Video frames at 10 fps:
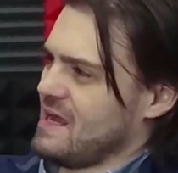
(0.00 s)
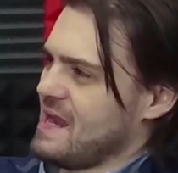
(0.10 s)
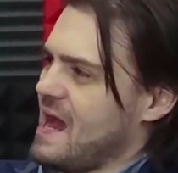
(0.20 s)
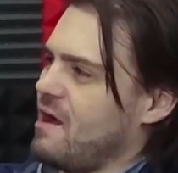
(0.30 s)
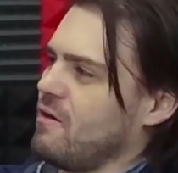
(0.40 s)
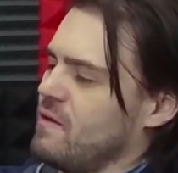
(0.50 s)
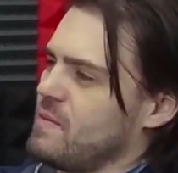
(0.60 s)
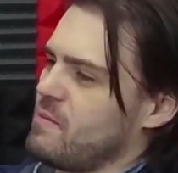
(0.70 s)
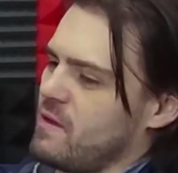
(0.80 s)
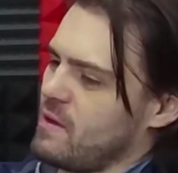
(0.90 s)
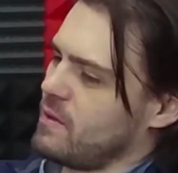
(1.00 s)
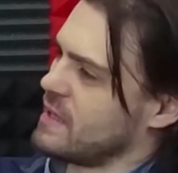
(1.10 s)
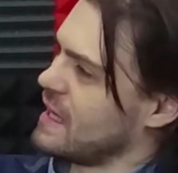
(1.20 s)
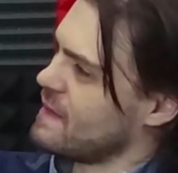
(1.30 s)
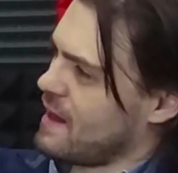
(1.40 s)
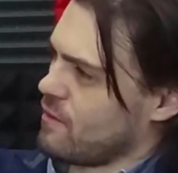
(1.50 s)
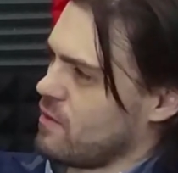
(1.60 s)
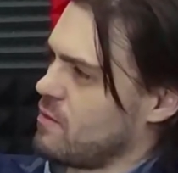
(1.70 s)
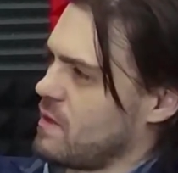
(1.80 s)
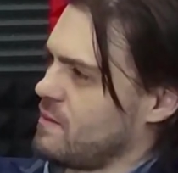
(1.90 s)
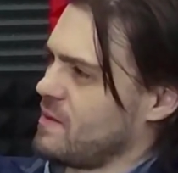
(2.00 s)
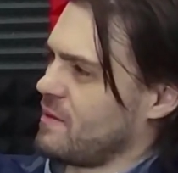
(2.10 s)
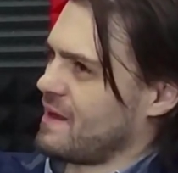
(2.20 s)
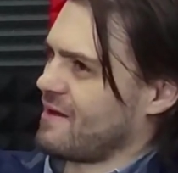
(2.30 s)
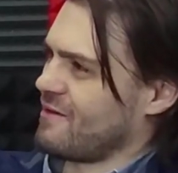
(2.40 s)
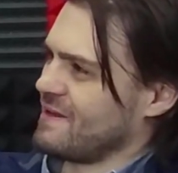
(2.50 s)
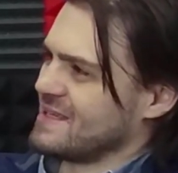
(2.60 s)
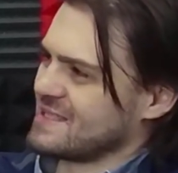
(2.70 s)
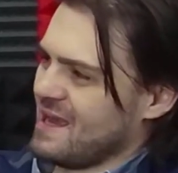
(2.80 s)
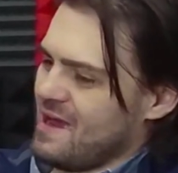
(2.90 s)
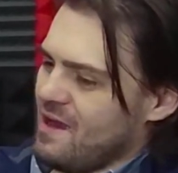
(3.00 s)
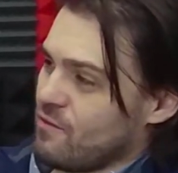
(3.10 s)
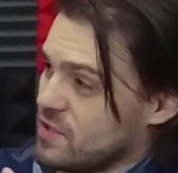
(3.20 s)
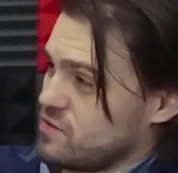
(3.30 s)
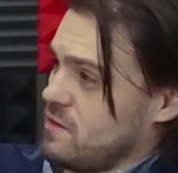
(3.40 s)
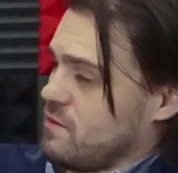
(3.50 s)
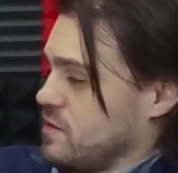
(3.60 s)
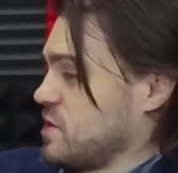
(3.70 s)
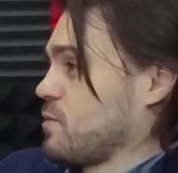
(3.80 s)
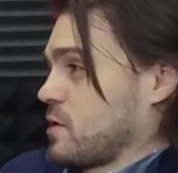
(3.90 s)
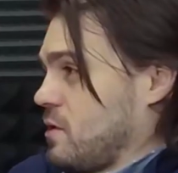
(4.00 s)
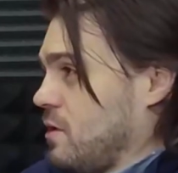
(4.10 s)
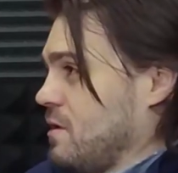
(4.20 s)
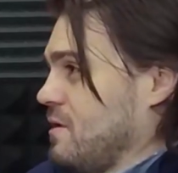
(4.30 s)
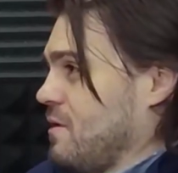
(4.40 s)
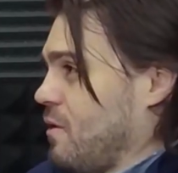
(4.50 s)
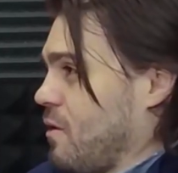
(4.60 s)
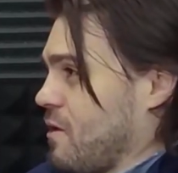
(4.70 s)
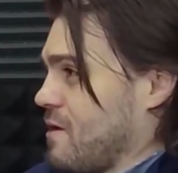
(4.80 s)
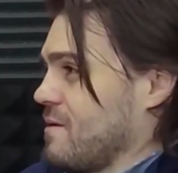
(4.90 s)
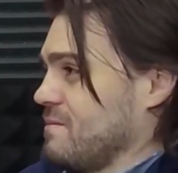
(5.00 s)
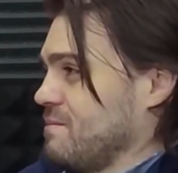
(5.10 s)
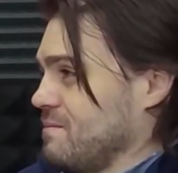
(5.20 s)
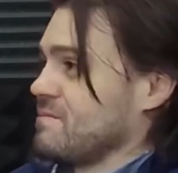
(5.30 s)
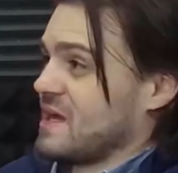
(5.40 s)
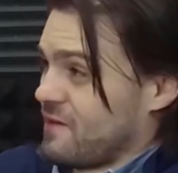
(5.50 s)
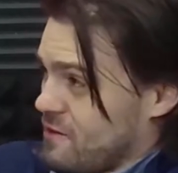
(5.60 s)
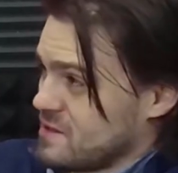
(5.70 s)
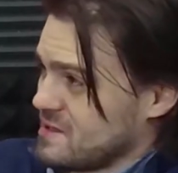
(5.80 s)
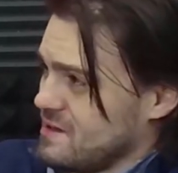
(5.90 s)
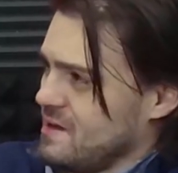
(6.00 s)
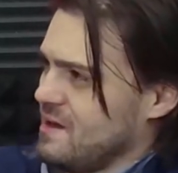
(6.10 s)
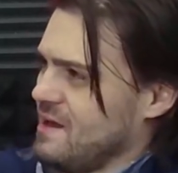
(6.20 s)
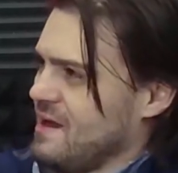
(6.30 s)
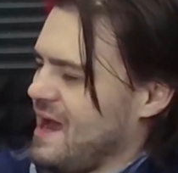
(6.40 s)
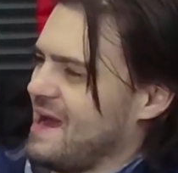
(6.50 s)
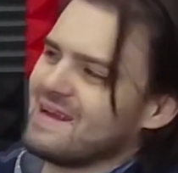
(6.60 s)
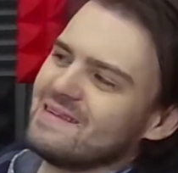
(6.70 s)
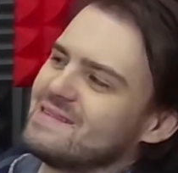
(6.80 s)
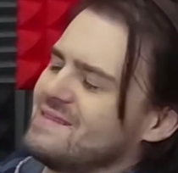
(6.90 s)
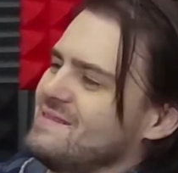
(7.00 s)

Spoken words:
and now the people that are able to get in that room are the people that are at least reciprocal or givers. And